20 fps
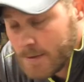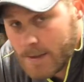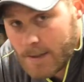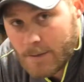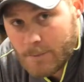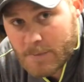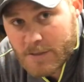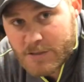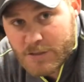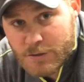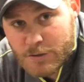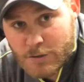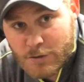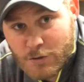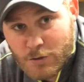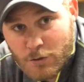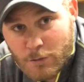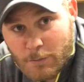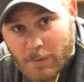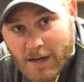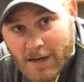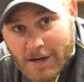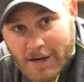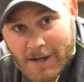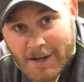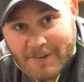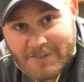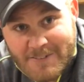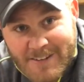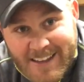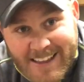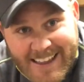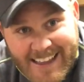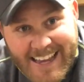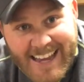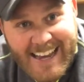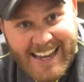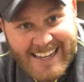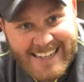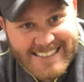ain't much you can do about it after
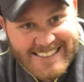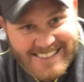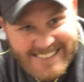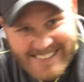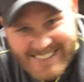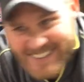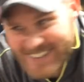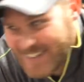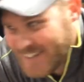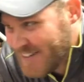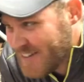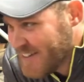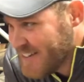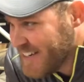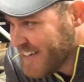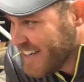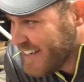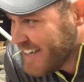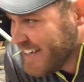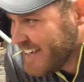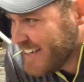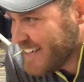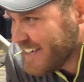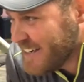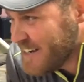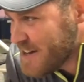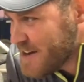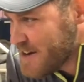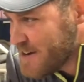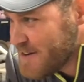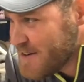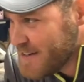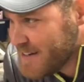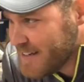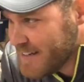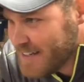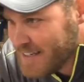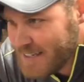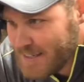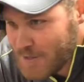that. So, you know,
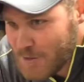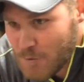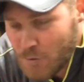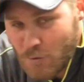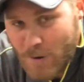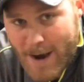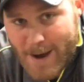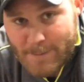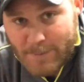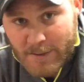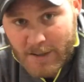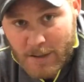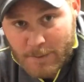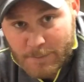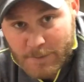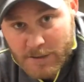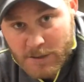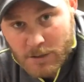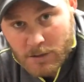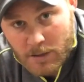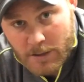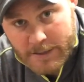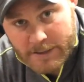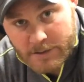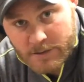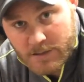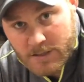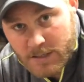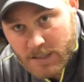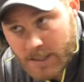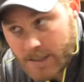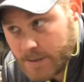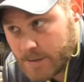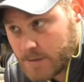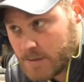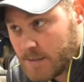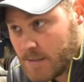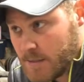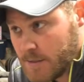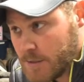you wrap it up in your Leonard Skinner
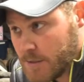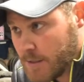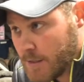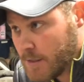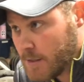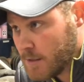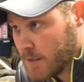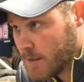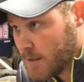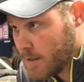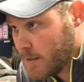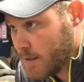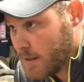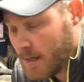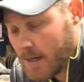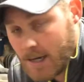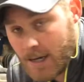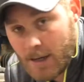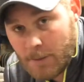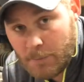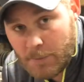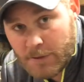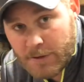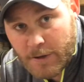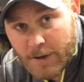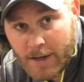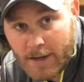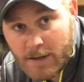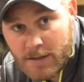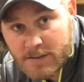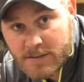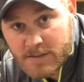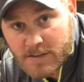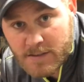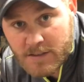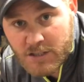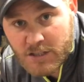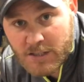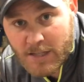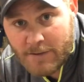t-shirt and hop in your
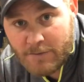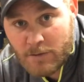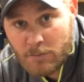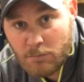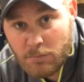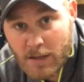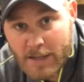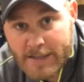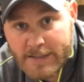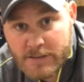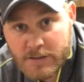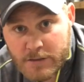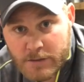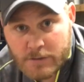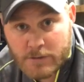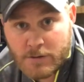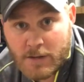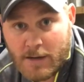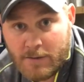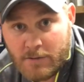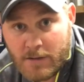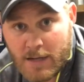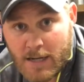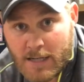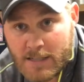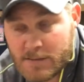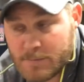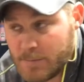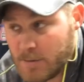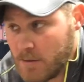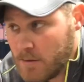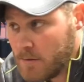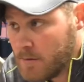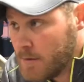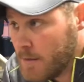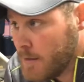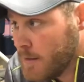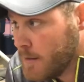'86 Chevy Blazer and drive to the hospital.